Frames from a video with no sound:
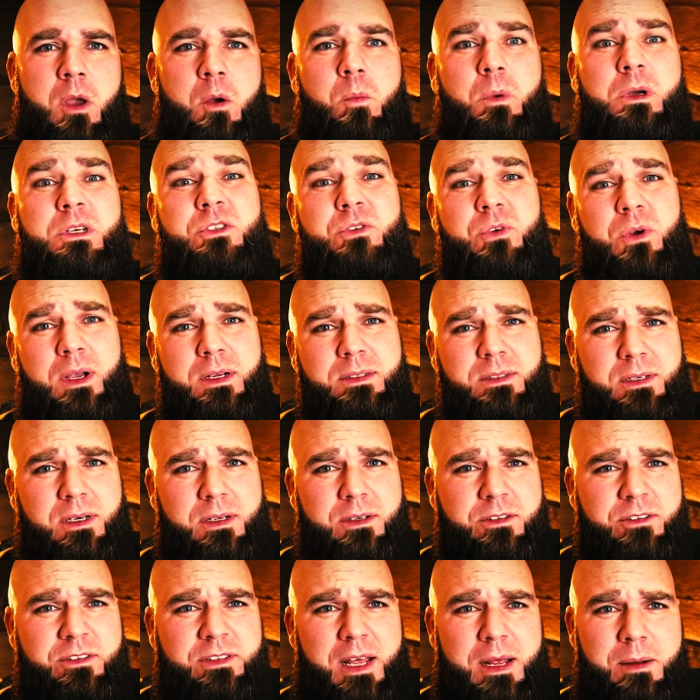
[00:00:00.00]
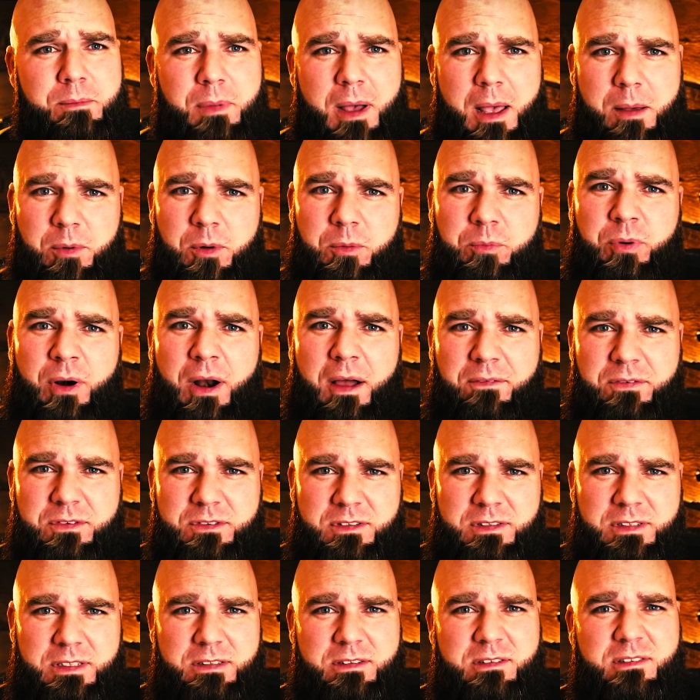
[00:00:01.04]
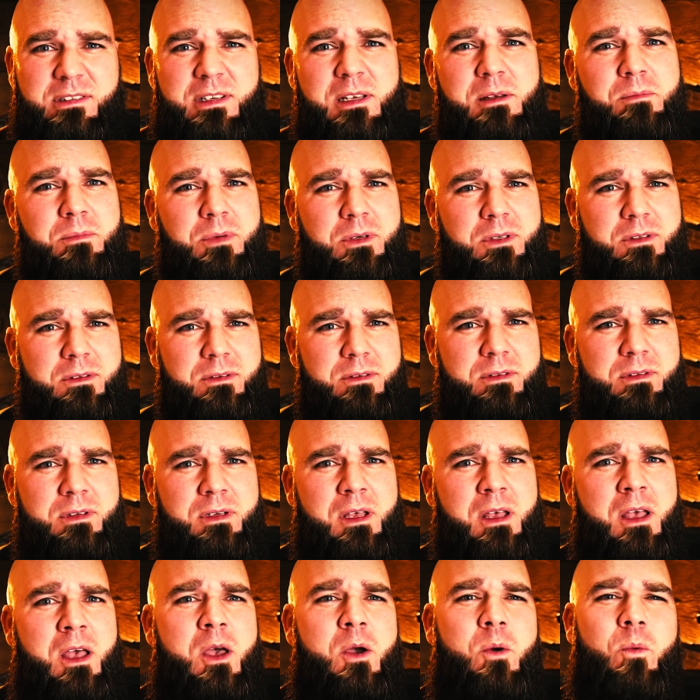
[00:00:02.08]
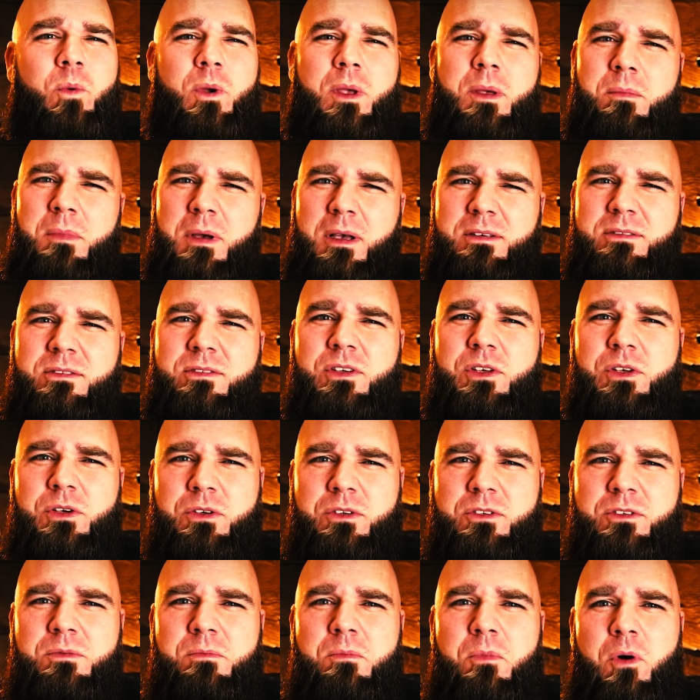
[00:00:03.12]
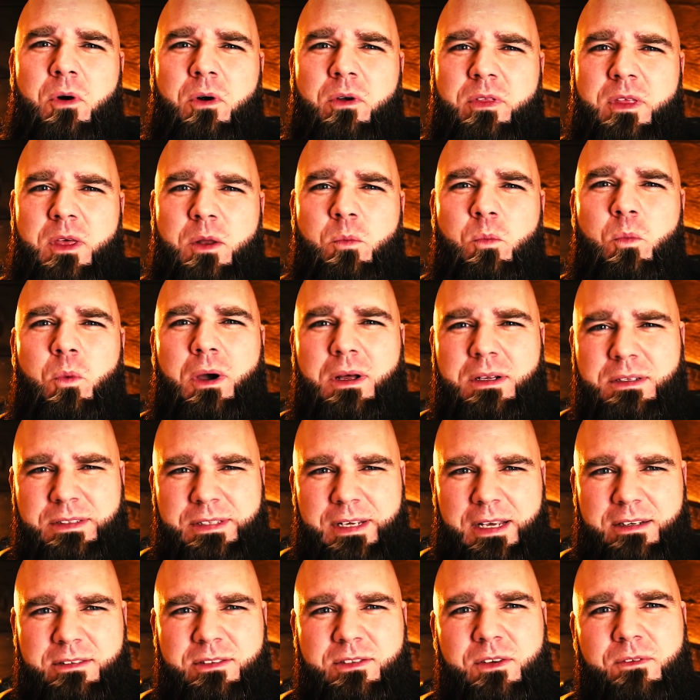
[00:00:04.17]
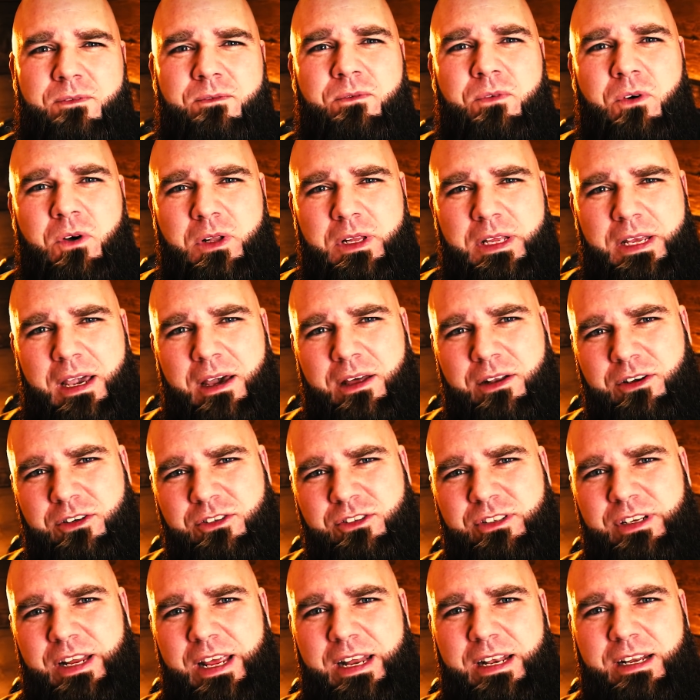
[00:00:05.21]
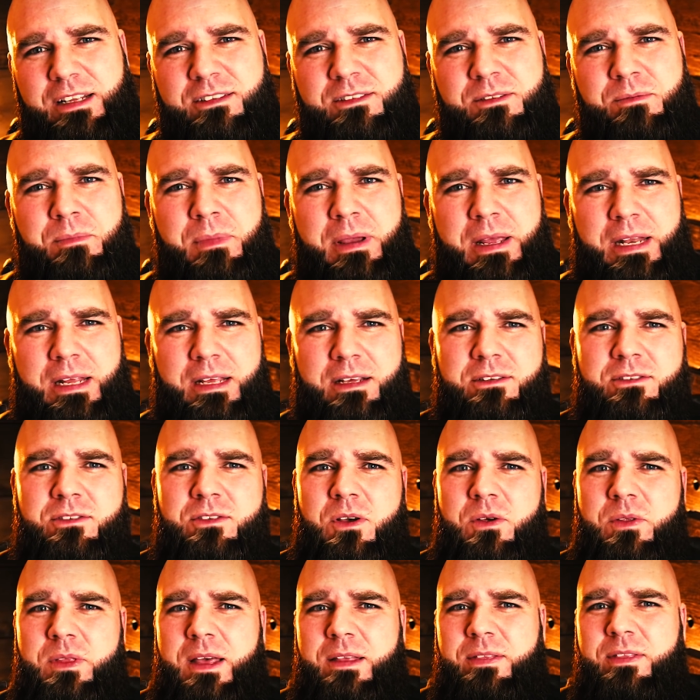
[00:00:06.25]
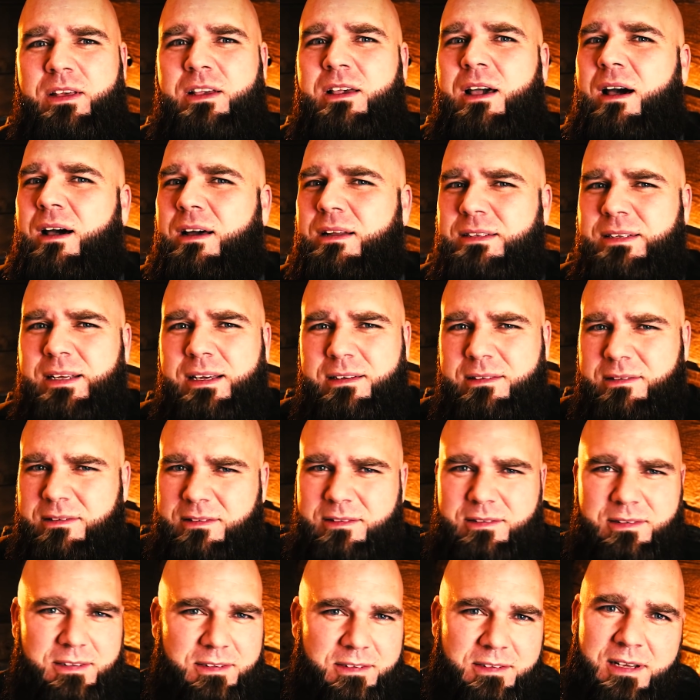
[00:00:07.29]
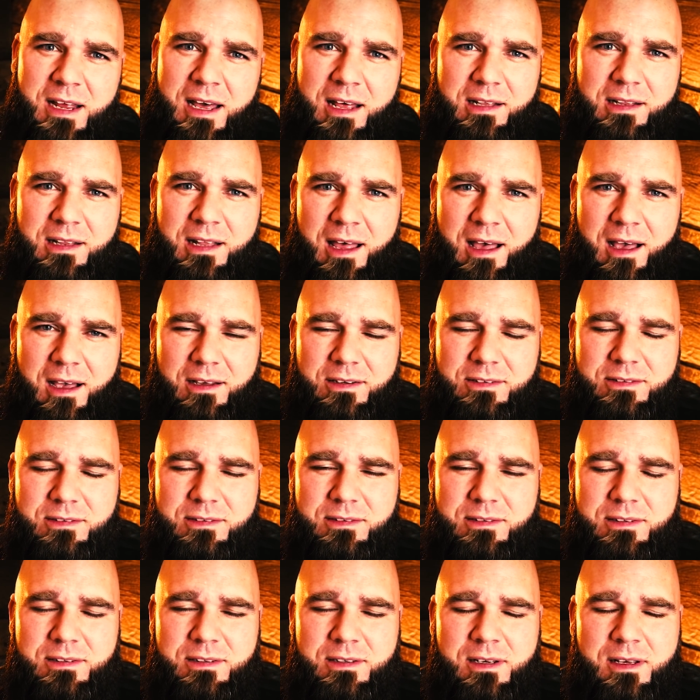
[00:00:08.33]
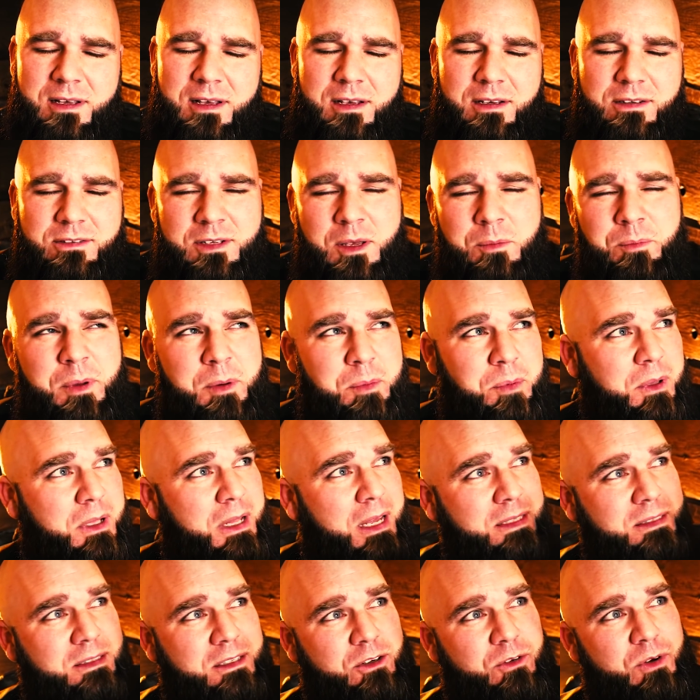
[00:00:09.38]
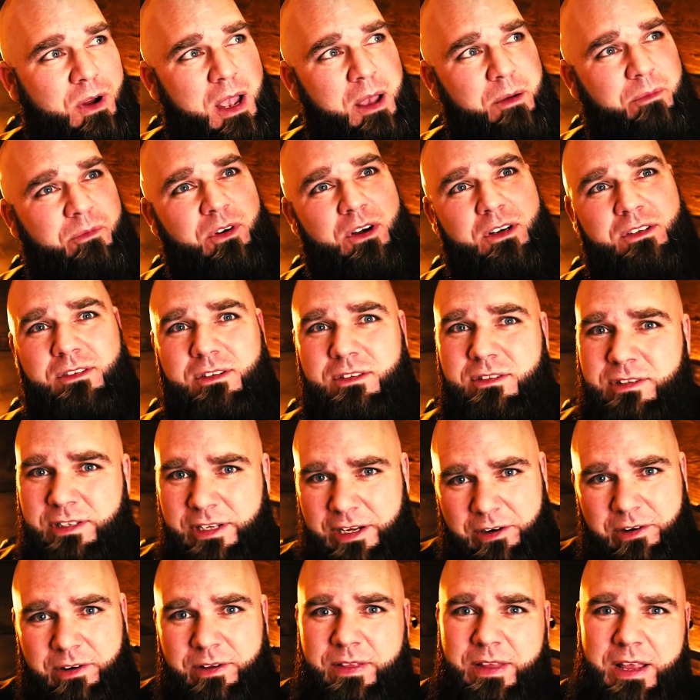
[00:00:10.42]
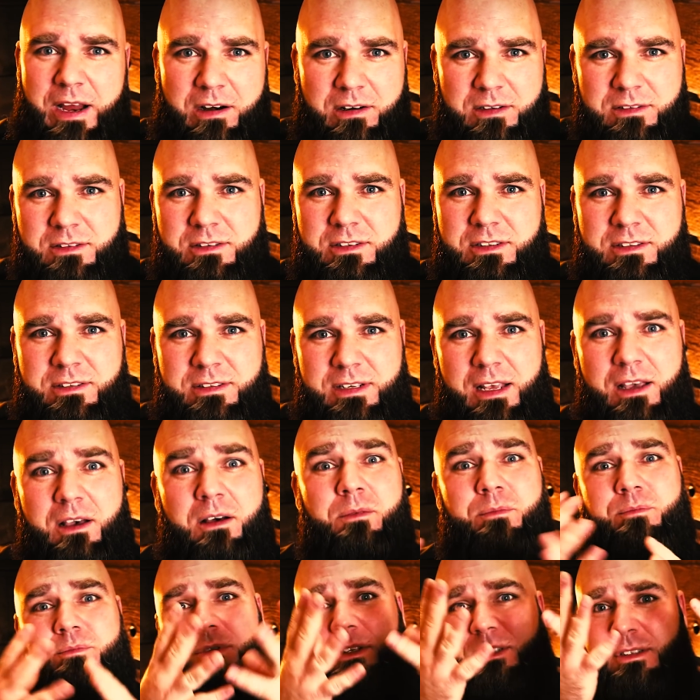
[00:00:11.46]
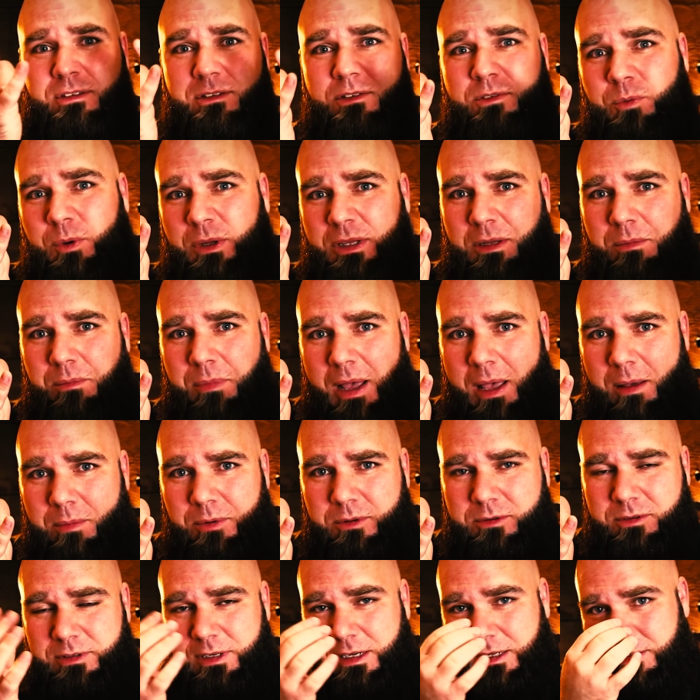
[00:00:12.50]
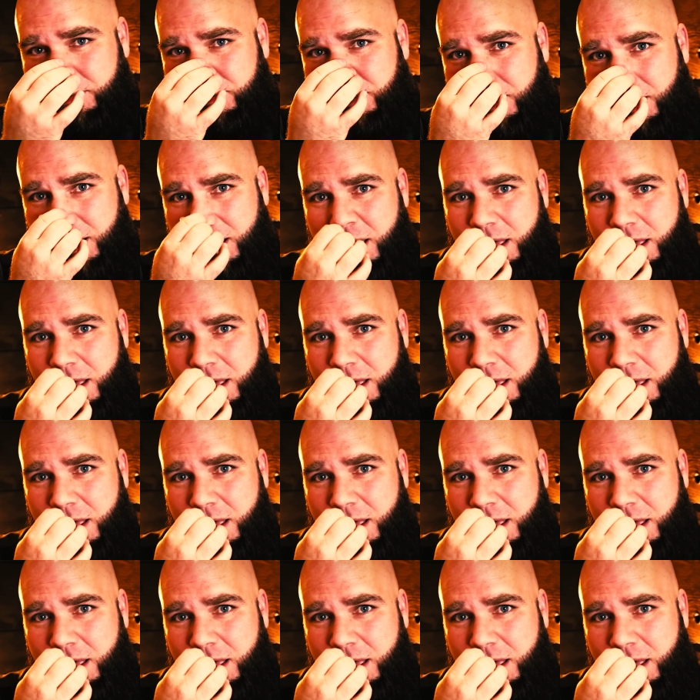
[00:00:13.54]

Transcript: When trying to understand Bible prophecy symbols, we must use more than one text to fully understand its meaning so that the context is not lost. Some people like to grab verses here and there and just say, oh, this is what the Bible says.